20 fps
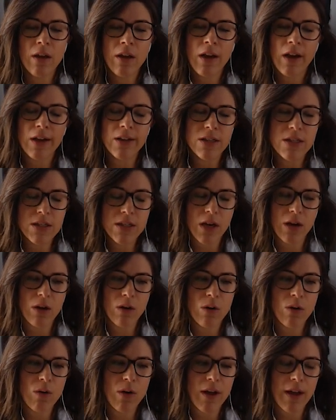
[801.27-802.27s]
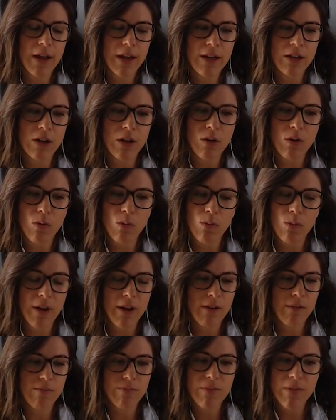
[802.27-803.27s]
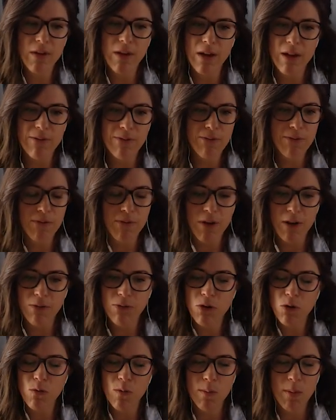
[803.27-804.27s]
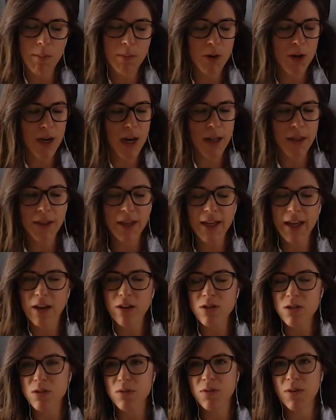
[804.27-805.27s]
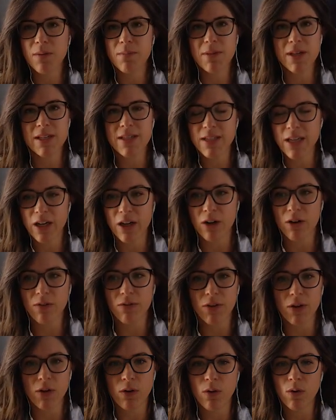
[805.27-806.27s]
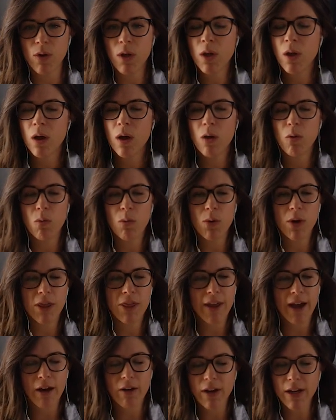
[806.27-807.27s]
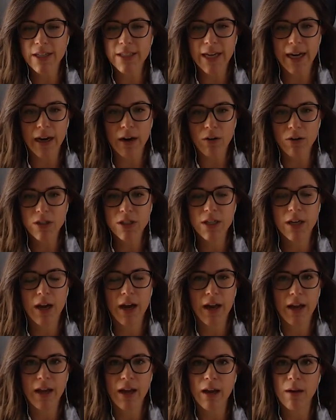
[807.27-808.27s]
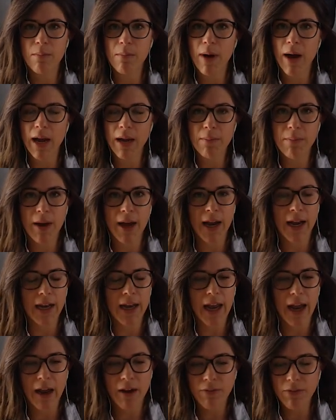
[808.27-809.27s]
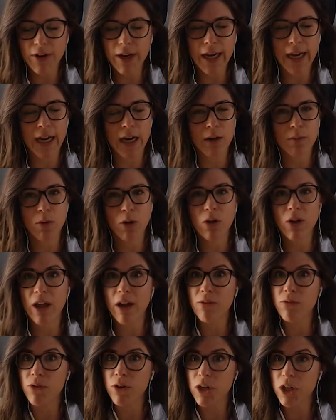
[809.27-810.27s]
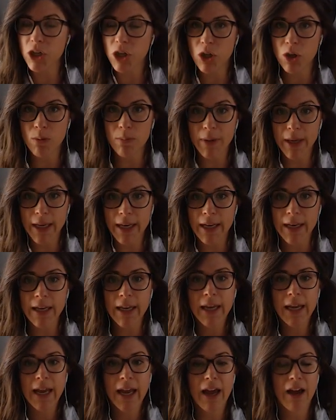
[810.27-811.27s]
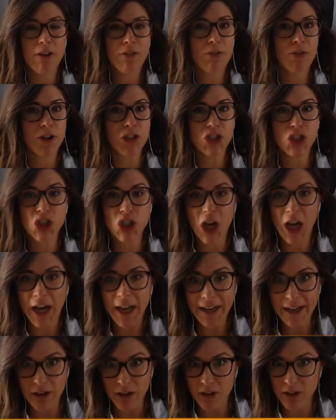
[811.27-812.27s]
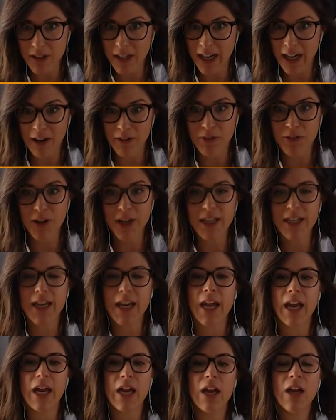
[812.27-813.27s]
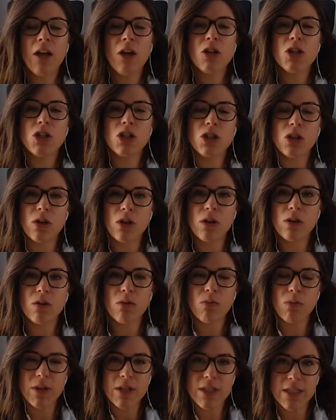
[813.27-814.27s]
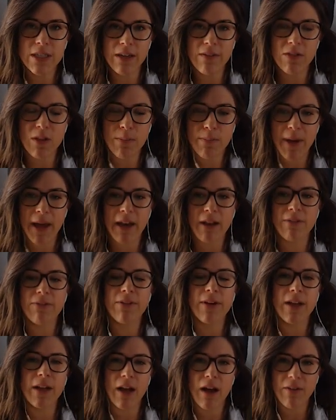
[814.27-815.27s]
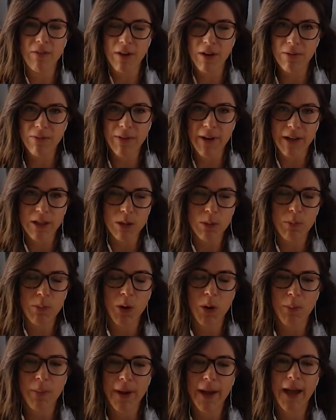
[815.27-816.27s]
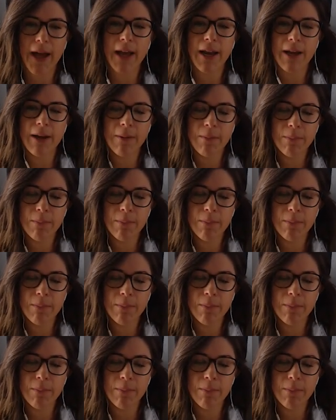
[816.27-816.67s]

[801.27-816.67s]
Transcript: And so, if you remember nothing else from this interview, without a doubt, in my mind, every animal, every human, every child, every day should receive the benefit of an effective probiotic.